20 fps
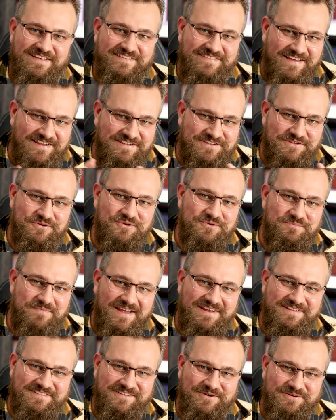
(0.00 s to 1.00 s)
They do
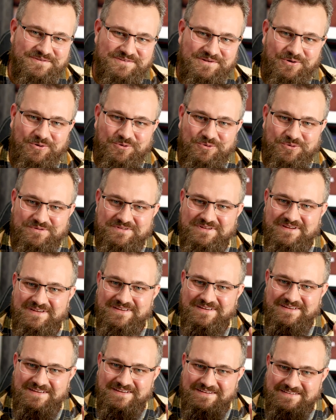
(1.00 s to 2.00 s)
make those old
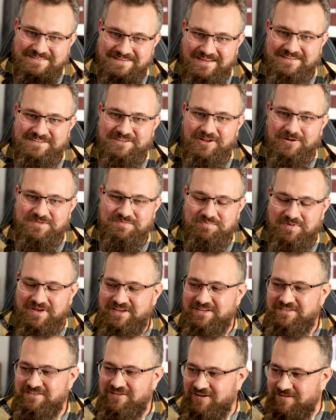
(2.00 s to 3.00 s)
desktop
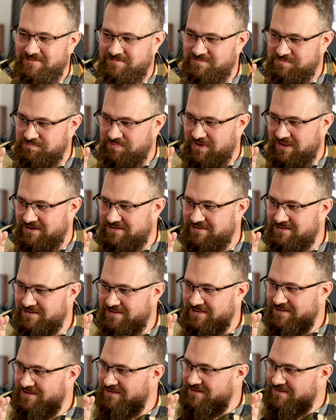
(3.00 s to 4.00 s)
speakers that I've spent
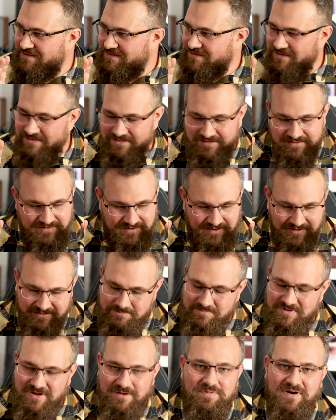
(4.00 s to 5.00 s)
the
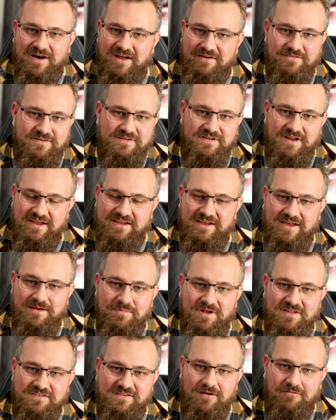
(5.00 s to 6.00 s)
better part of a decade
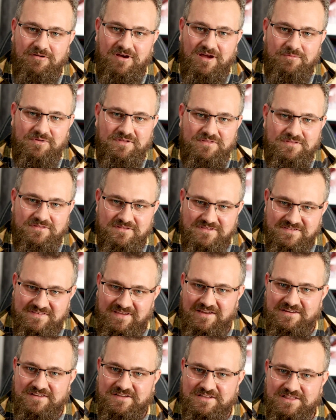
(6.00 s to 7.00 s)
messing around with
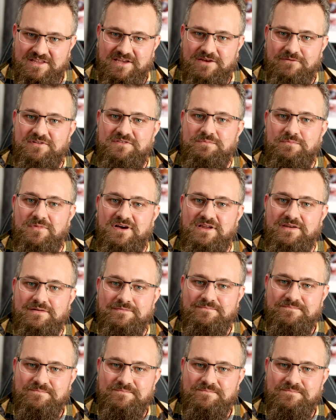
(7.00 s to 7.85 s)
sound clear as mud.